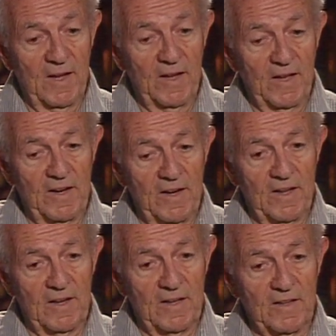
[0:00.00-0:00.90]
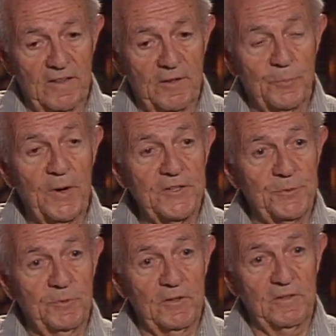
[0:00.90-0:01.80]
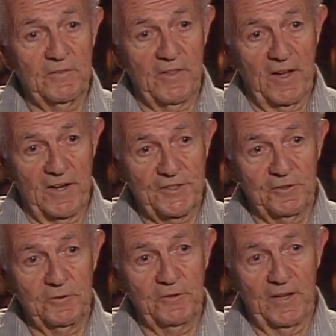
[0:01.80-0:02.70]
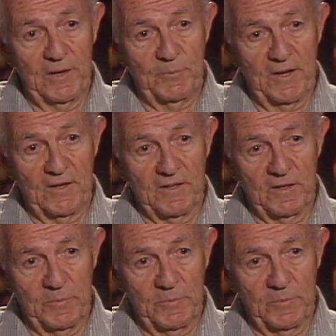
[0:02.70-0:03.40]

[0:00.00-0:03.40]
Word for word: And uh, the principal of the high school came down to the